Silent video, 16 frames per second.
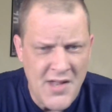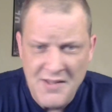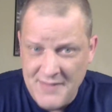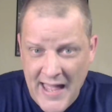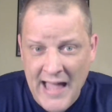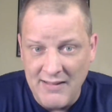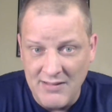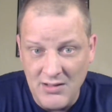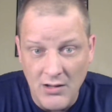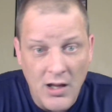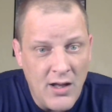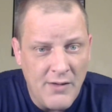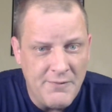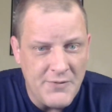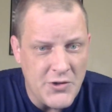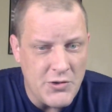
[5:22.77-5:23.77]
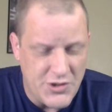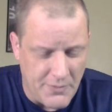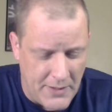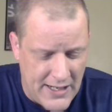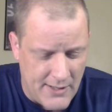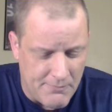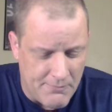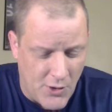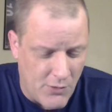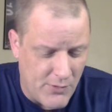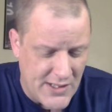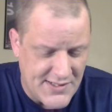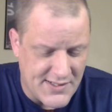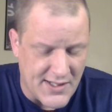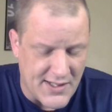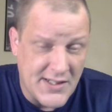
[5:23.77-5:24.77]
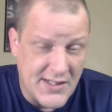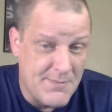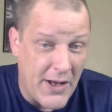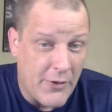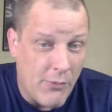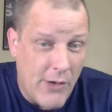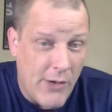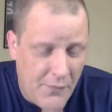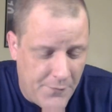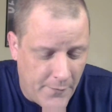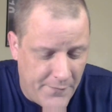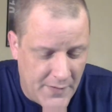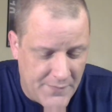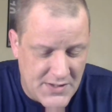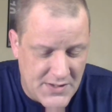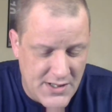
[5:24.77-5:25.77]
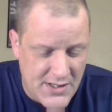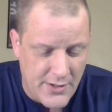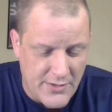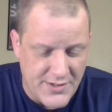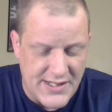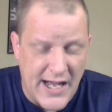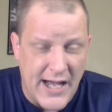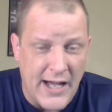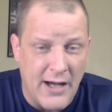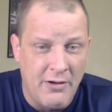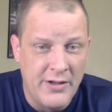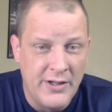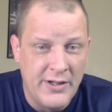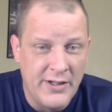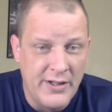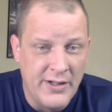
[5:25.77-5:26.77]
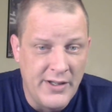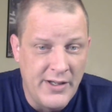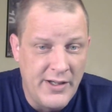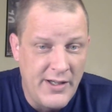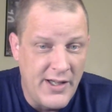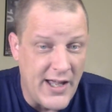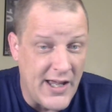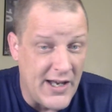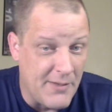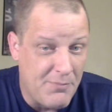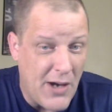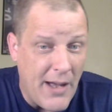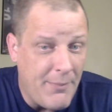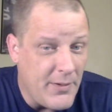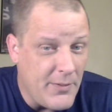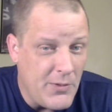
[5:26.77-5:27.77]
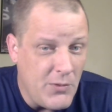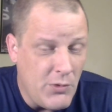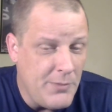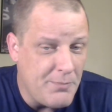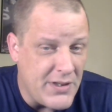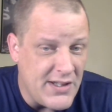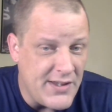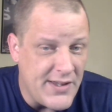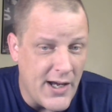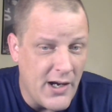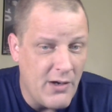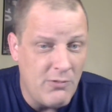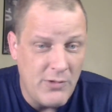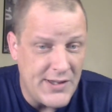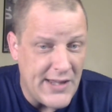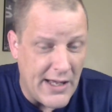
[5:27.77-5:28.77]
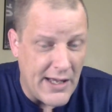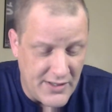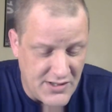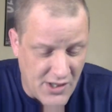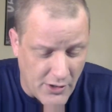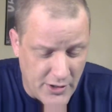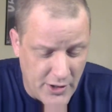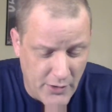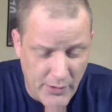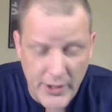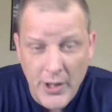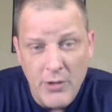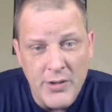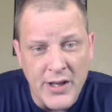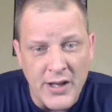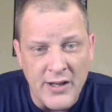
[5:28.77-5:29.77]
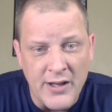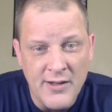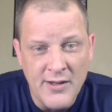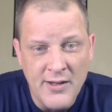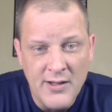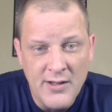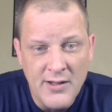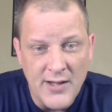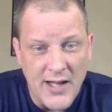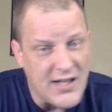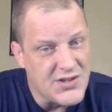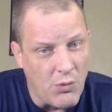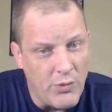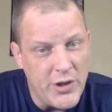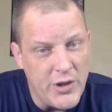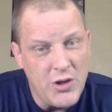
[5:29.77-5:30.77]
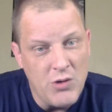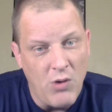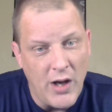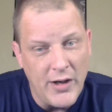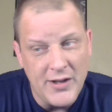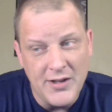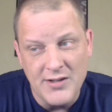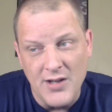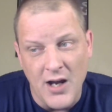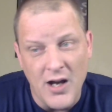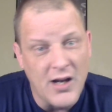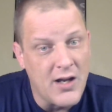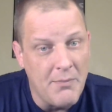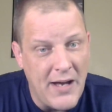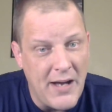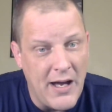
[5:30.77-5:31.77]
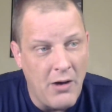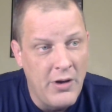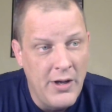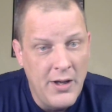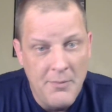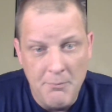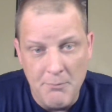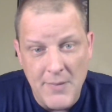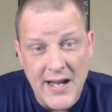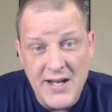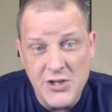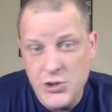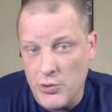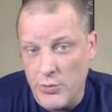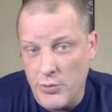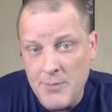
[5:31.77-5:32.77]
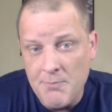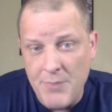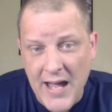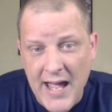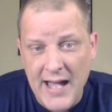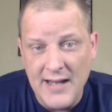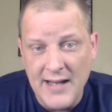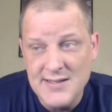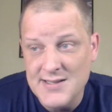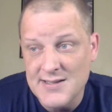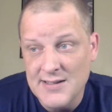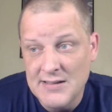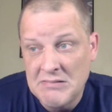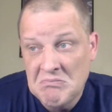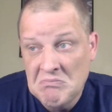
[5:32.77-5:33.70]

that love New Japan Pro Wrestling. It's been around for 50 years now. And it probably wouldn't be there without Antonio Inoki. Like, so when you want to talk about major impacts,